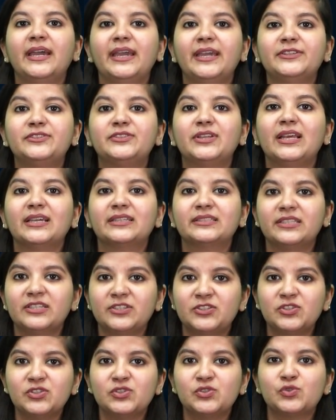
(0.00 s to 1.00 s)
Age
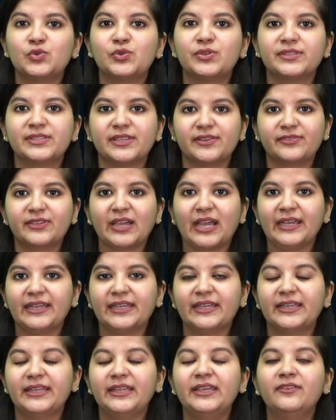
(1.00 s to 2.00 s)
relaxation to reserve
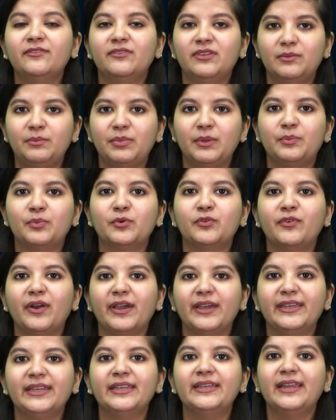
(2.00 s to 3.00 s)
category will be
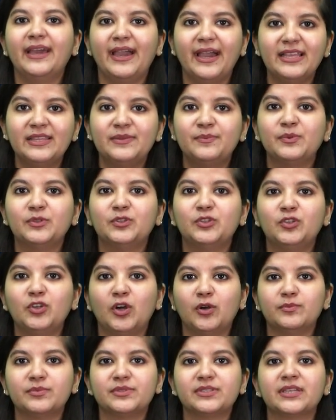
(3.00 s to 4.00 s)
provided as per the
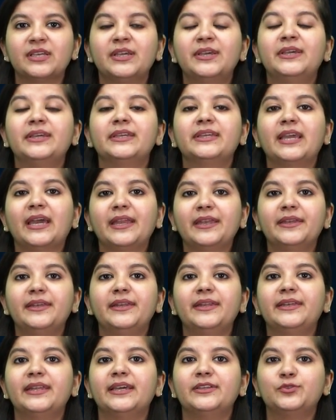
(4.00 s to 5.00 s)
norms.
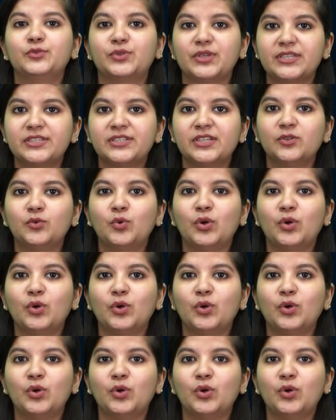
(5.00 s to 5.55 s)
Candidate educational